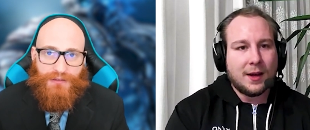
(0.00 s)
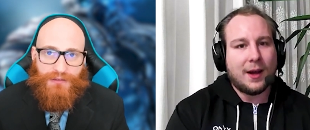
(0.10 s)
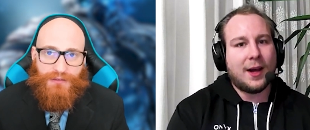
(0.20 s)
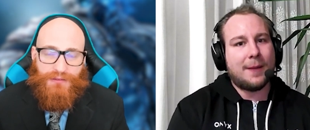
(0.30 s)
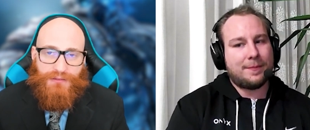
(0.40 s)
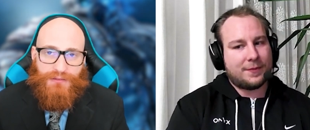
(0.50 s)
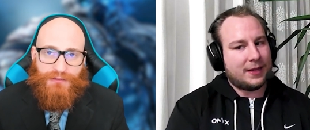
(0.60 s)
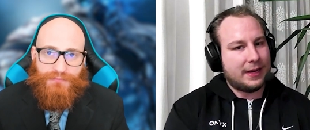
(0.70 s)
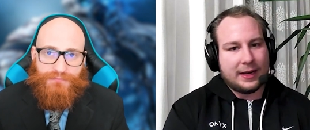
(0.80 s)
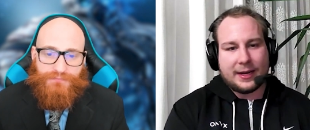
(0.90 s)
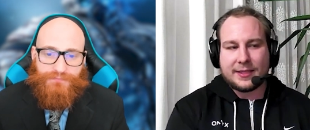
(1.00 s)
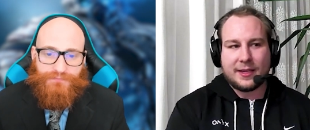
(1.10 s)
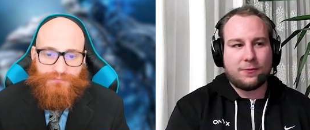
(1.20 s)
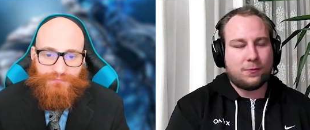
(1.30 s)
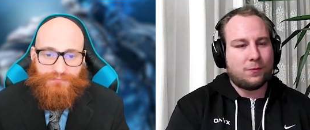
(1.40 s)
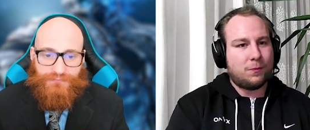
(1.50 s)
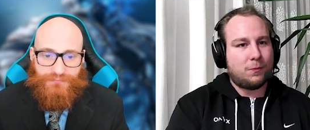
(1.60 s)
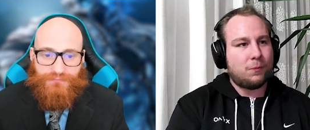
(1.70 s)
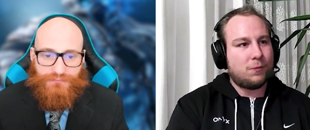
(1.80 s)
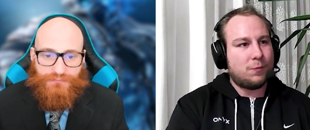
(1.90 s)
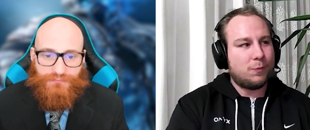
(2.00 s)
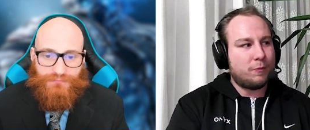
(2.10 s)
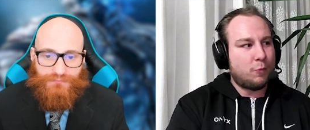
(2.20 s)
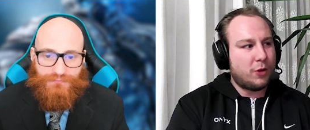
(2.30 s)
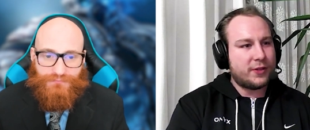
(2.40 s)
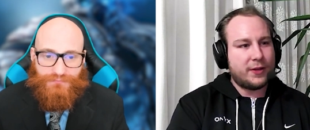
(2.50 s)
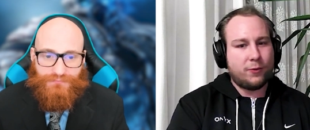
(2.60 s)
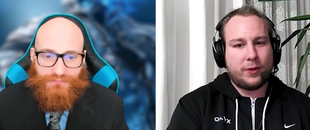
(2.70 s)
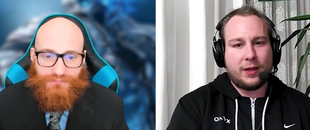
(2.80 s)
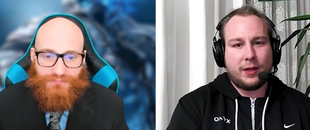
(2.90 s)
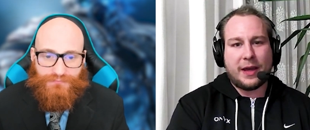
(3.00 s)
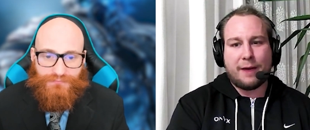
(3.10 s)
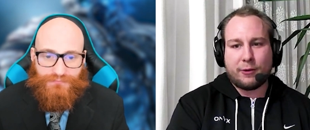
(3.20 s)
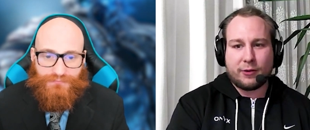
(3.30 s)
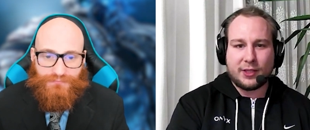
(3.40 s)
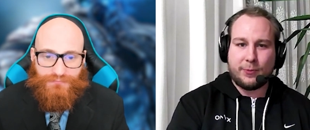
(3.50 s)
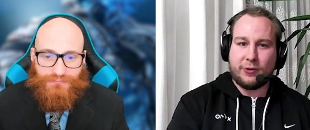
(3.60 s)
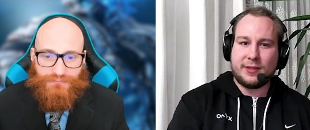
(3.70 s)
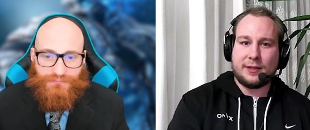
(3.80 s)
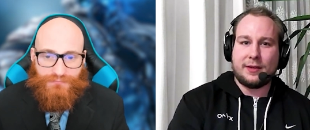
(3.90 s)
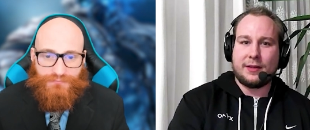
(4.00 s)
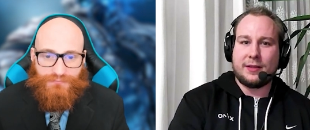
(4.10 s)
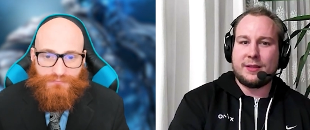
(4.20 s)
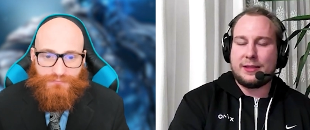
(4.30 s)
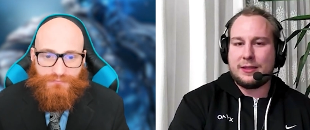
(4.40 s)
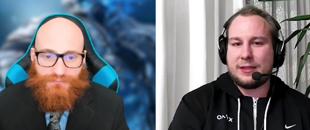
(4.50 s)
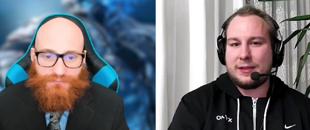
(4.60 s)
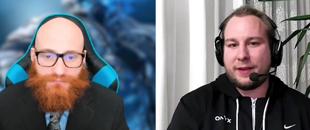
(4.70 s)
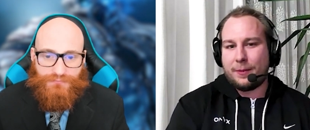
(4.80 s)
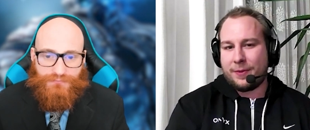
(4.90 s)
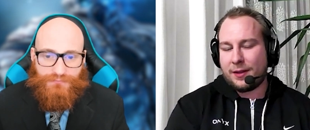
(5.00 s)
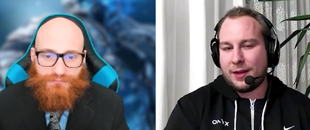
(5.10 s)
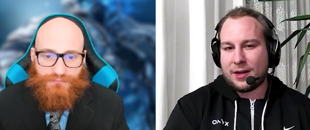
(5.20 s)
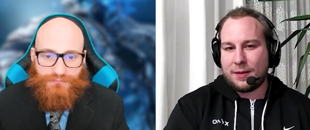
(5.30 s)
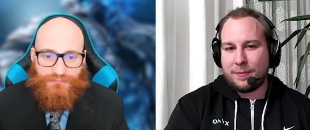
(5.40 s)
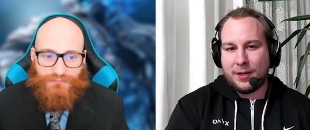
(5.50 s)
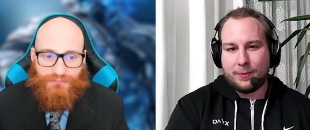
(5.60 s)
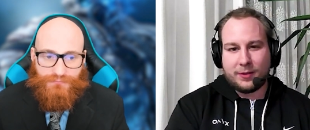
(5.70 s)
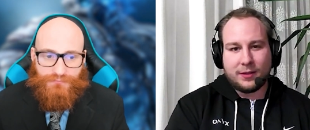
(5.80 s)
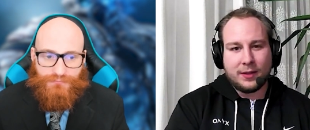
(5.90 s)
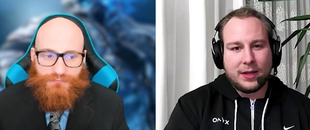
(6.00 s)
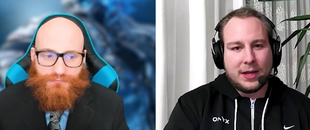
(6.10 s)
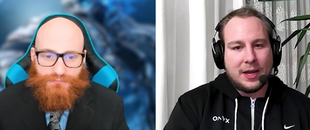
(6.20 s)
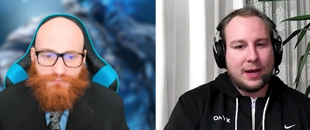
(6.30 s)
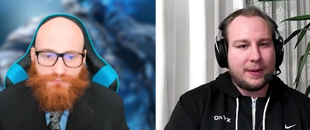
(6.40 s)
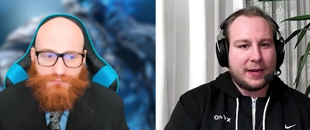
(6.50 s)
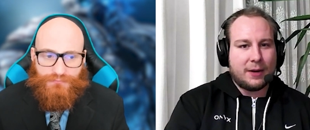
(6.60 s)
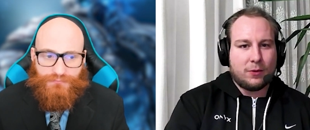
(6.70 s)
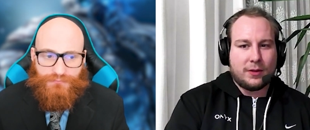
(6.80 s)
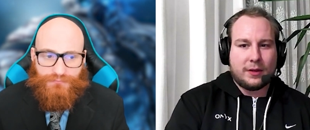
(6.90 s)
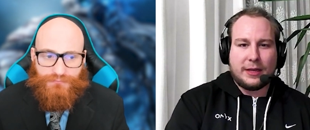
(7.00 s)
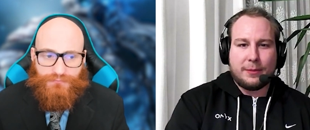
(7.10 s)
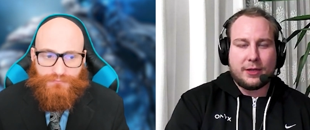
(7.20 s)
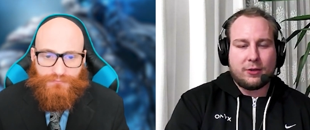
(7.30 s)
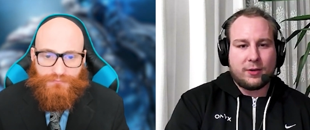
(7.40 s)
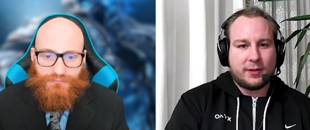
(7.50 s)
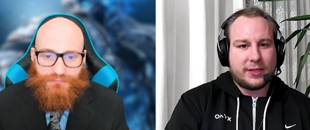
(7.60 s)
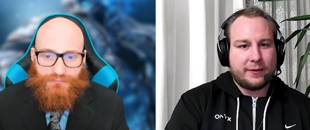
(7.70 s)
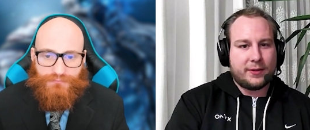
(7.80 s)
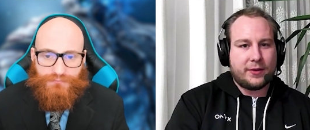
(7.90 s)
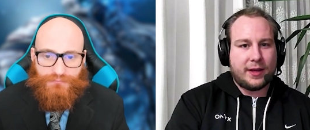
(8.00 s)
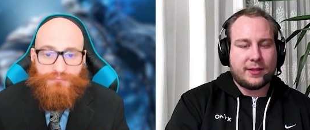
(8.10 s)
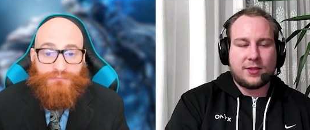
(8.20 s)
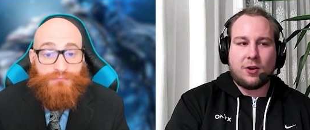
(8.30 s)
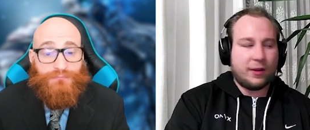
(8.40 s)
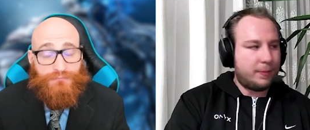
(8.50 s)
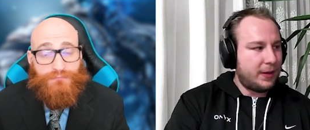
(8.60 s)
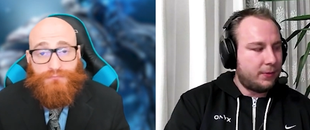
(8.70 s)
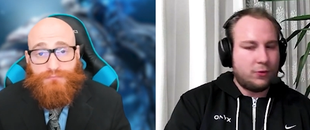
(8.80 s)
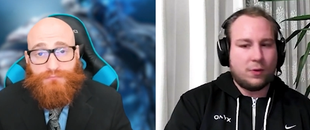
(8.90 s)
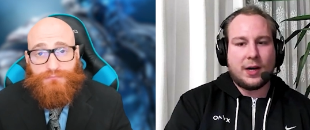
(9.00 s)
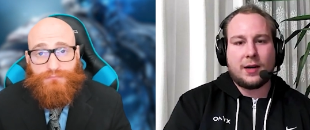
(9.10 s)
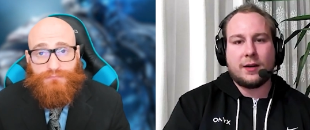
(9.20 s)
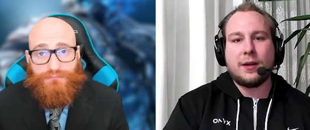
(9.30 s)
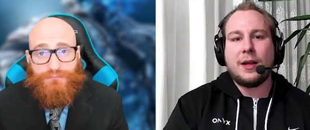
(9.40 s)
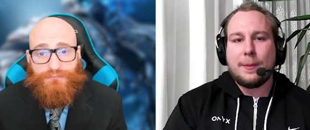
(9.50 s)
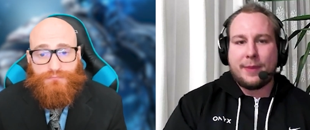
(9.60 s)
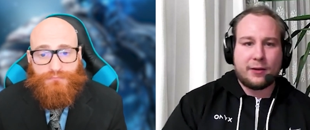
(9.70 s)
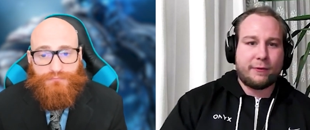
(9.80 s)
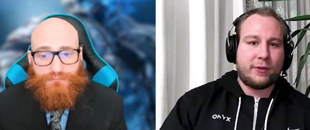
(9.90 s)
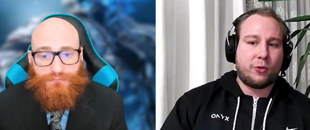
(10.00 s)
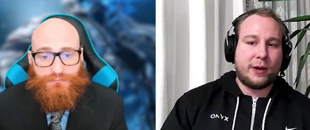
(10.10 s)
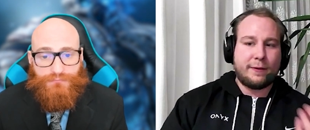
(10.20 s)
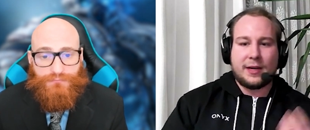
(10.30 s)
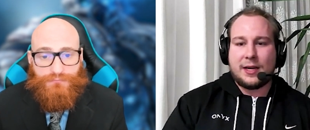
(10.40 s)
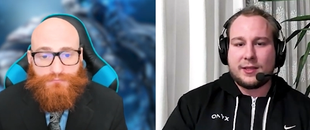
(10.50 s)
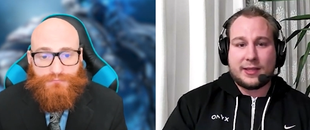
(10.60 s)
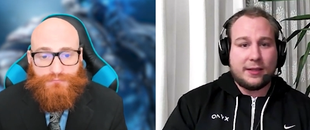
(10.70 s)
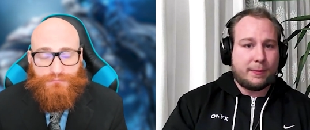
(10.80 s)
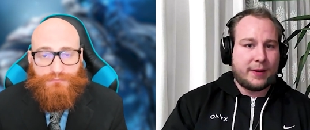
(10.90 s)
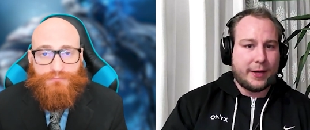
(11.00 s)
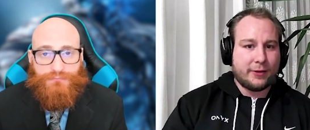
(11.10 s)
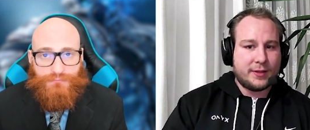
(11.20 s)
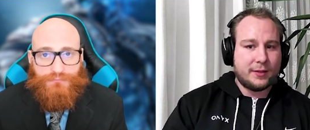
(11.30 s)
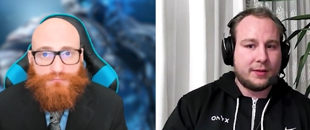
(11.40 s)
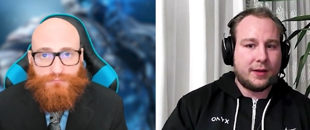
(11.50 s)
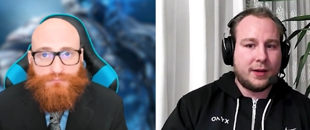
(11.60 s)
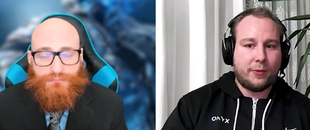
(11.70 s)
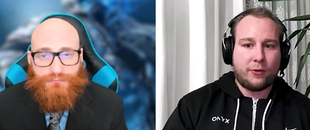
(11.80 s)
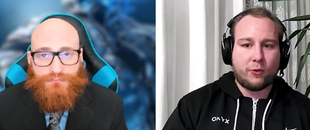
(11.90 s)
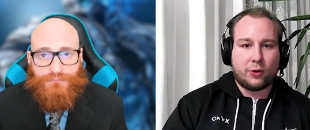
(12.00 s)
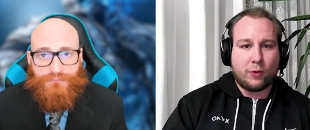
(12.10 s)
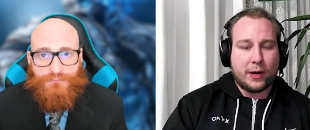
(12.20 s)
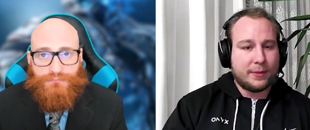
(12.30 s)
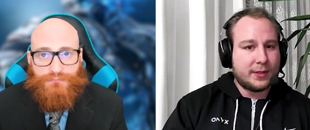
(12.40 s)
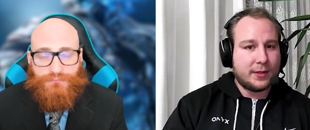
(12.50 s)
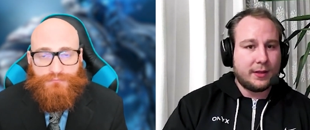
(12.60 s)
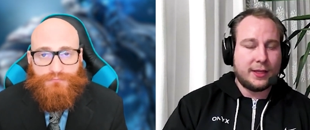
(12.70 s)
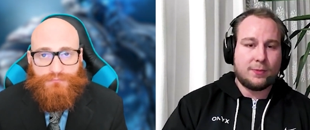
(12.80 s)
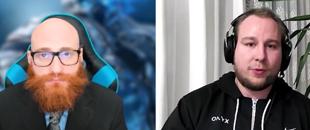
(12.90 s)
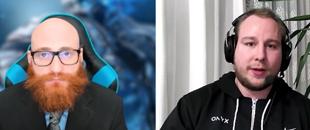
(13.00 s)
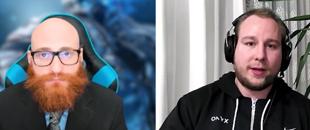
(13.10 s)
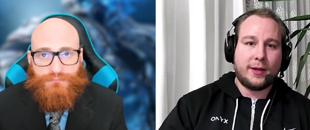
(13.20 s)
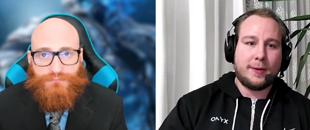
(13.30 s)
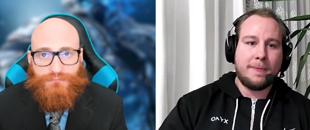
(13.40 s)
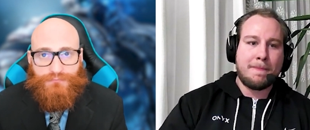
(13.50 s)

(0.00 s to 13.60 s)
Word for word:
Speaker 1: Um, like I said, mostly we have our experience in, in developing younger people, uh, but I wouldn't limit ourselves to that. So all the people who are part of the draft are skilled players uh, with the requirements the league is putting in.